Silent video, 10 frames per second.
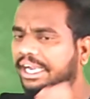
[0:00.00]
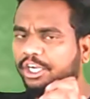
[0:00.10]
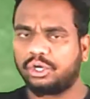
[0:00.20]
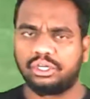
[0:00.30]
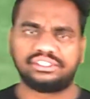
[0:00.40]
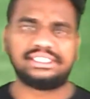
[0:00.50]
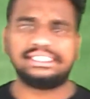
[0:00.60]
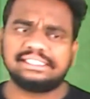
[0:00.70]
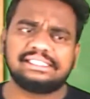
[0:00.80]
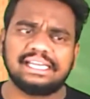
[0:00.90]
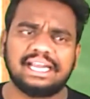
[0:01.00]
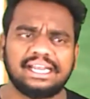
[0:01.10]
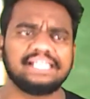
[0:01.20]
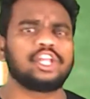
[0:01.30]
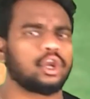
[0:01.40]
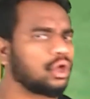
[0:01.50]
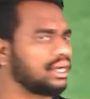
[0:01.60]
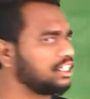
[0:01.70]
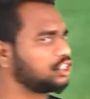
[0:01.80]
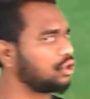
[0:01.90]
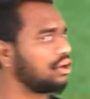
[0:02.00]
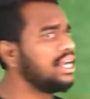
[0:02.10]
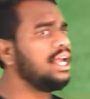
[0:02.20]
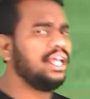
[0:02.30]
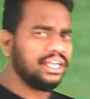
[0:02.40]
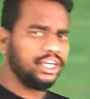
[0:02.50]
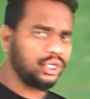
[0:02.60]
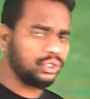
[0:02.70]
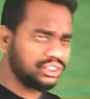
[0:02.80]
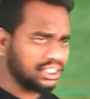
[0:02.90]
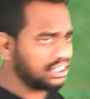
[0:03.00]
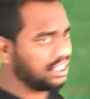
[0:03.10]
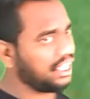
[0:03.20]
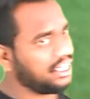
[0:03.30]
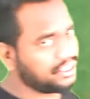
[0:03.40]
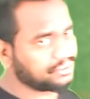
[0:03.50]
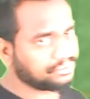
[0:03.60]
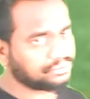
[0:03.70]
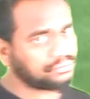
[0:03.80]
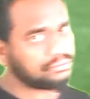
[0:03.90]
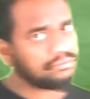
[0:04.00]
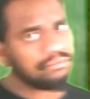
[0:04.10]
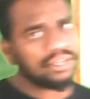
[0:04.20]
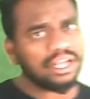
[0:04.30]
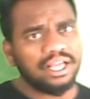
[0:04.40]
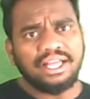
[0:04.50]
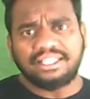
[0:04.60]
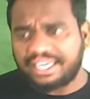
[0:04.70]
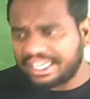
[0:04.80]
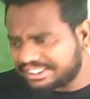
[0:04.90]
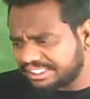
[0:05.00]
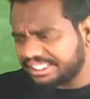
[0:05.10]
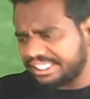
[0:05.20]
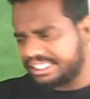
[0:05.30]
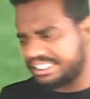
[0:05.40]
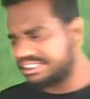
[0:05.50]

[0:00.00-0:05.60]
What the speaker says: electrons. This is regarding the Lorentz zone, Drude's theory. The next thing